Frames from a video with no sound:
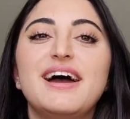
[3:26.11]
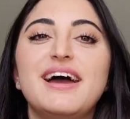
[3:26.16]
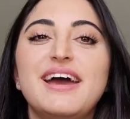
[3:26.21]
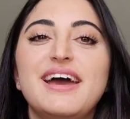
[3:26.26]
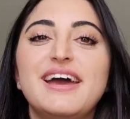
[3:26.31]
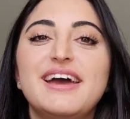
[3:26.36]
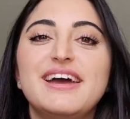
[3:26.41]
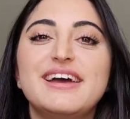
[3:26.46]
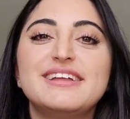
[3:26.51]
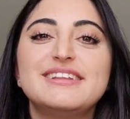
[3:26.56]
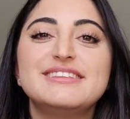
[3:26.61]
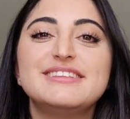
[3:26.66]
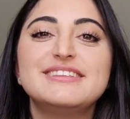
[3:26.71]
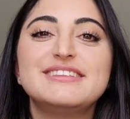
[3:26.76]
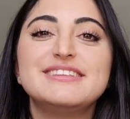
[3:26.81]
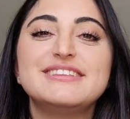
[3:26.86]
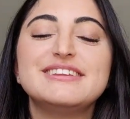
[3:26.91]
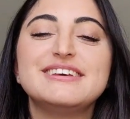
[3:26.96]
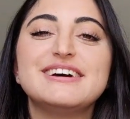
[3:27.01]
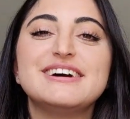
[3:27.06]

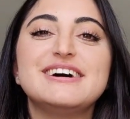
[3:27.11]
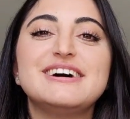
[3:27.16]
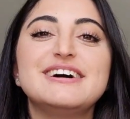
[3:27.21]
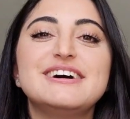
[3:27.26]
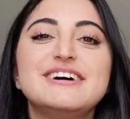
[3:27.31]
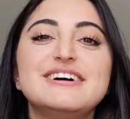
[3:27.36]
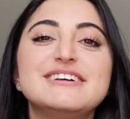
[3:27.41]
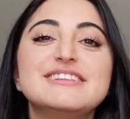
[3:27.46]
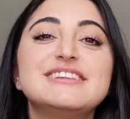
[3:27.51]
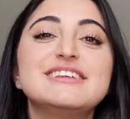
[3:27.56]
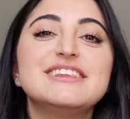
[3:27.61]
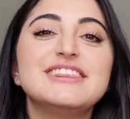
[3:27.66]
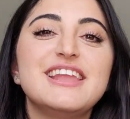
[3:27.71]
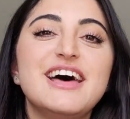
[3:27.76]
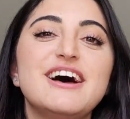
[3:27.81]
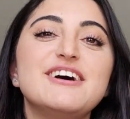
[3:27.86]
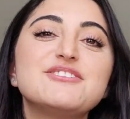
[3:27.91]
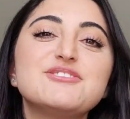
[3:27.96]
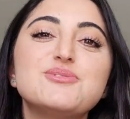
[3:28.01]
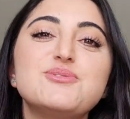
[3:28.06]
And the
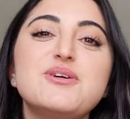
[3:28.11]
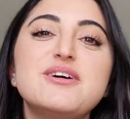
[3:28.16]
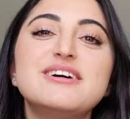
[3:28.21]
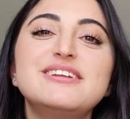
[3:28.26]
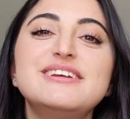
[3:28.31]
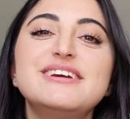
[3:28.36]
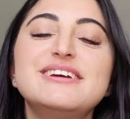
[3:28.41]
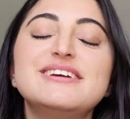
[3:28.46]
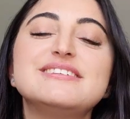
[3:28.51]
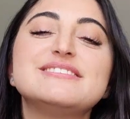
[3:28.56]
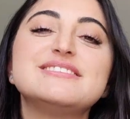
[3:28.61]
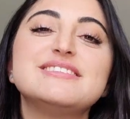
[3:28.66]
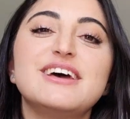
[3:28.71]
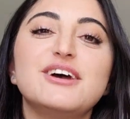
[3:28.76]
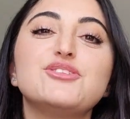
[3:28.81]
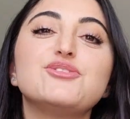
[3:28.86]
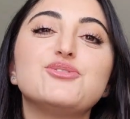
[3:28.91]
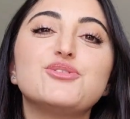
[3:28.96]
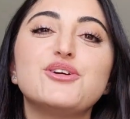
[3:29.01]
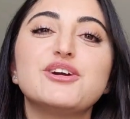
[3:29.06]
last one is
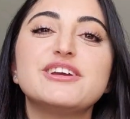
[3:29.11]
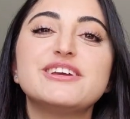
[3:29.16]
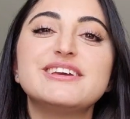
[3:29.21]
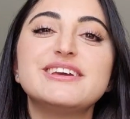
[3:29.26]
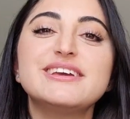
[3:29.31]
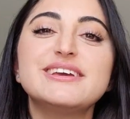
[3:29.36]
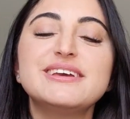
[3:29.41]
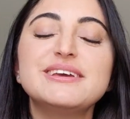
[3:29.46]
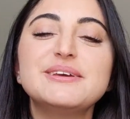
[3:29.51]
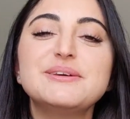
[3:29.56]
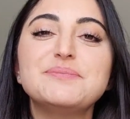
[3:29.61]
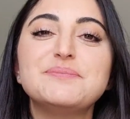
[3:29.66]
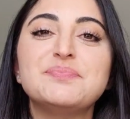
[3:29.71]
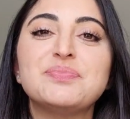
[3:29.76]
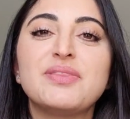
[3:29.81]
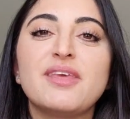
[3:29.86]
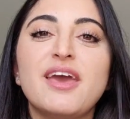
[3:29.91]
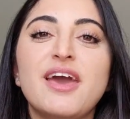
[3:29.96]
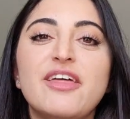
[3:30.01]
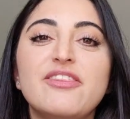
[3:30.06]
networking.
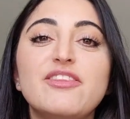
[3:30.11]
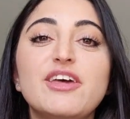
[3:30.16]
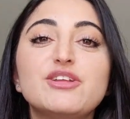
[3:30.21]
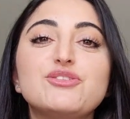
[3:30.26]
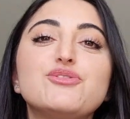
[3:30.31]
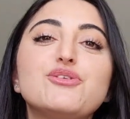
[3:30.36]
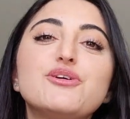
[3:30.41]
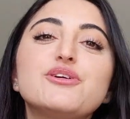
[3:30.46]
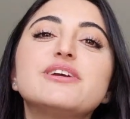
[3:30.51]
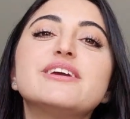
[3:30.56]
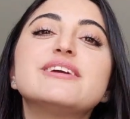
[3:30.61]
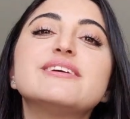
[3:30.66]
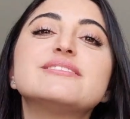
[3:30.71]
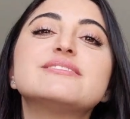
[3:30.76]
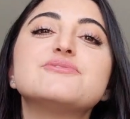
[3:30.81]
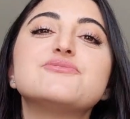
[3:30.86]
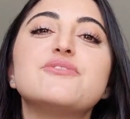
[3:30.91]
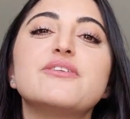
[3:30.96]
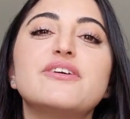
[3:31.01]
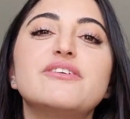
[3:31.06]
Networking
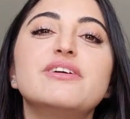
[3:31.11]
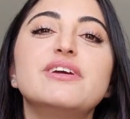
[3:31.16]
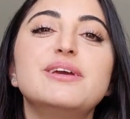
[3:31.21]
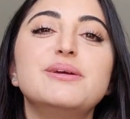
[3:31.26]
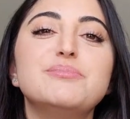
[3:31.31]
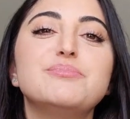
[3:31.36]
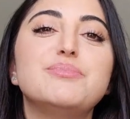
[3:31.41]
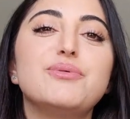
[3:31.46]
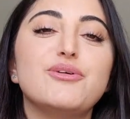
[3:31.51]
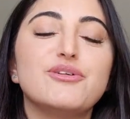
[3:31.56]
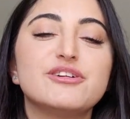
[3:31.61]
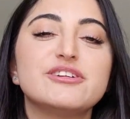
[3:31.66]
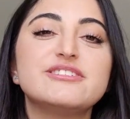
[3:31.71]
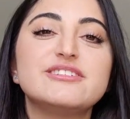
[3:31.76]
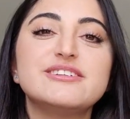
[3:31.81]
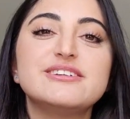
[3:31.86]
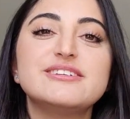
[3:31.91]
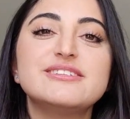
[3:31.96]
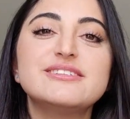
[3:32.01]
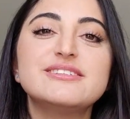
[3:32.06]
is very
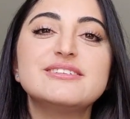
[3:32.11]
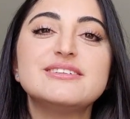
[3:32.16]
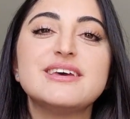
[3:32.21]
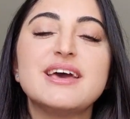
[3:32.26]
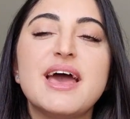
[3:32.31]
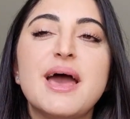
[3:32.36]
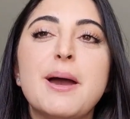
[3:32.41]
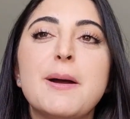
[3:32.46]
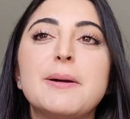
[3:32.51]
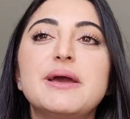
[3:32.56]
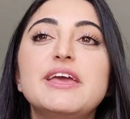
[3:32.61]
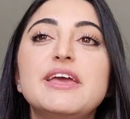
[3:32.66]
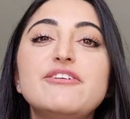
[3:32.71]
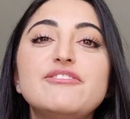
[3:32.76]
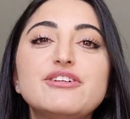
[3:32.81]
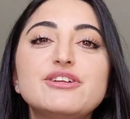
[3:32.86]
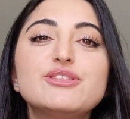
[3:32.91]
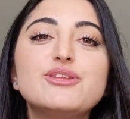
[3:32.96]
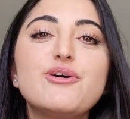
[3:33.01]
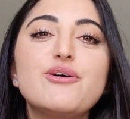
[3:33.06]
important.
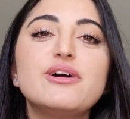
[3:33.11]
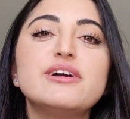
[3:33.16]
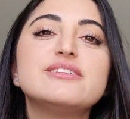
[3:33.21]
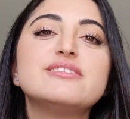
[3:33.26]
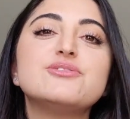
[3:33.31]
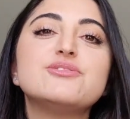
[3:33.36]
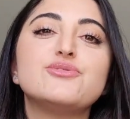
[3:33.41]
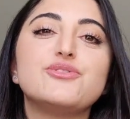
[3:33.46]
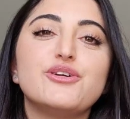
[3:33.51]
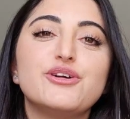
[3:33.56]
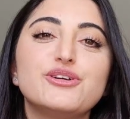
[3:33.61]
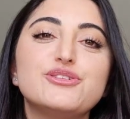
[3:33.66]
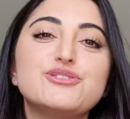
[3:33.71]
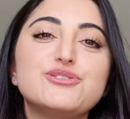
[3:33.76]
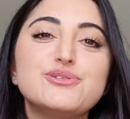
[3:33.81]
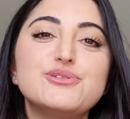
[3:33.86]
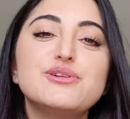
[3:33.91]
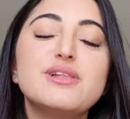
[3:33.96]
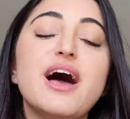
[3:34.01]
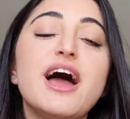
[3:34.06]
Even though it's
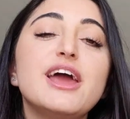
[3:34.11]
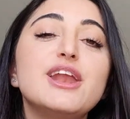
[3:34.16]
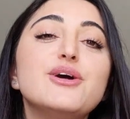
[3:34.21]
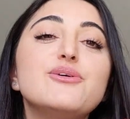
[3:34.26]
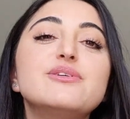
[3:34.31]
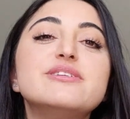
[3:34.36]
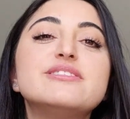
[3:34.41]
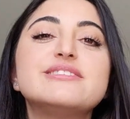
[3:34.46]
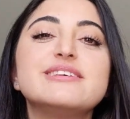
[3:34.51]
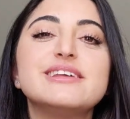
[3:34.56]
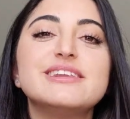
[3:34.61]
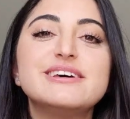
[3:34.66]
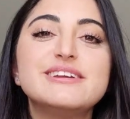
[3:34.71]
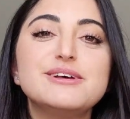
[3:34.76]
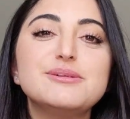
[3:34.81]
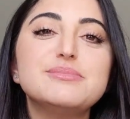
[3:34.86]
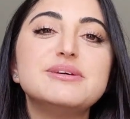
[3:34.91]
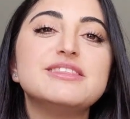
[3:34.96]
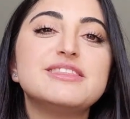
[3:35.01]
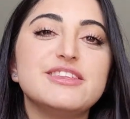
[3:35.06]
virtual, I know it's a little
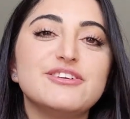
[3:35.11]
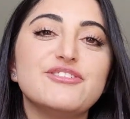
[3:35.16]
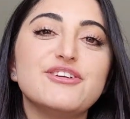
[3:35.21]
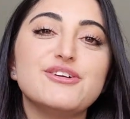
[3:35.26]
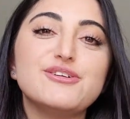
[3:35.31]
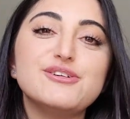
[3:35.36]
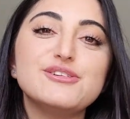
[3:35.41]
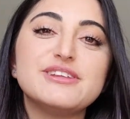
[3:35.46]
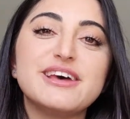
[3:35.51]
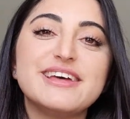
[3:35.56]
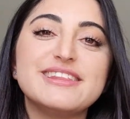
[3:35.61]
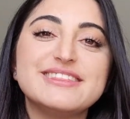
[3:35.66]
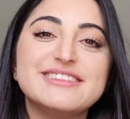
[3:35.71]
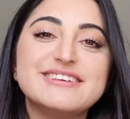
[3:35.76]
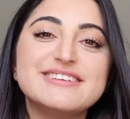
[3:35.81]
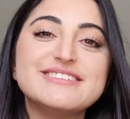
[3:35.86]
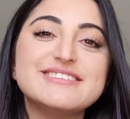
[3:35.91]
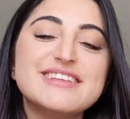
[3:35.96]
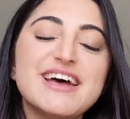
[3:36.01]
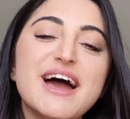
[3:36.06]
bit difficult at
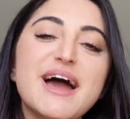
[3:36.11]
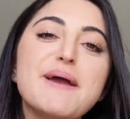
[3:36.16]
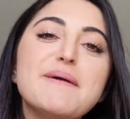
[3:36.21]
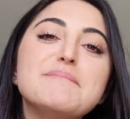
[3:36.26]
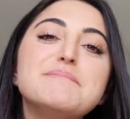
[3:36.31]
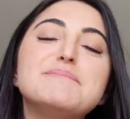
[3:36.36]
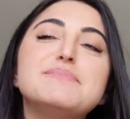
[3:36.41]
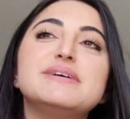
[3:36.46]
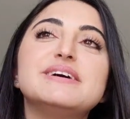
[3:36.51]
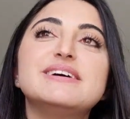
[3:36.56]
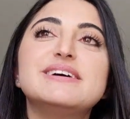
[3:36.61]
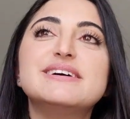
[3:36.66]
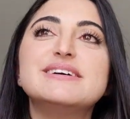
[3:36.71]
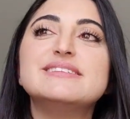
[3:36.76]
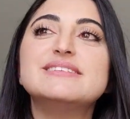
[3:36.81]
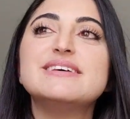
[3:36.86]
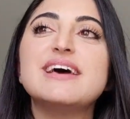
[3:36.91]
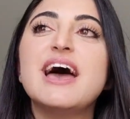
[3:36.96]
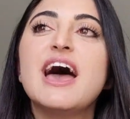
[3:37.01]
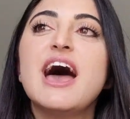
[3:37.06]
this time, but